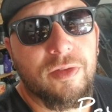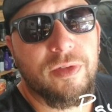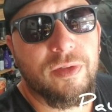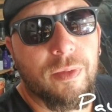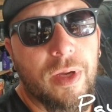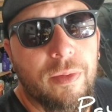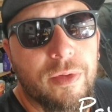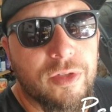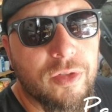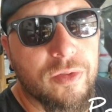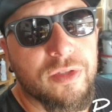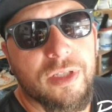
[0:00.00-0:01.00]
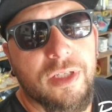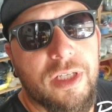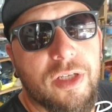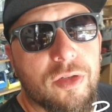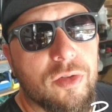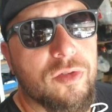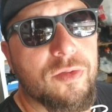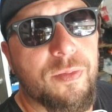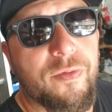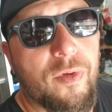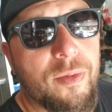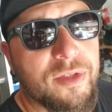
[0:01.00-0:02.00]
the reason why we chose the Equus
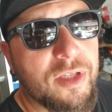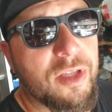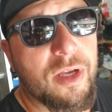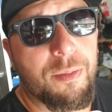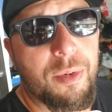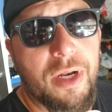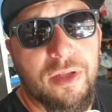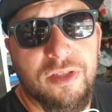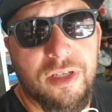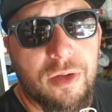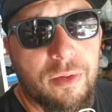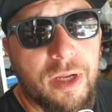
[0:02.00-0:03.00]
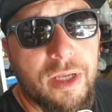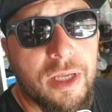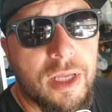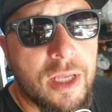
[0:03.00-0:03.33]
performance. I think I'm pronouncing it right.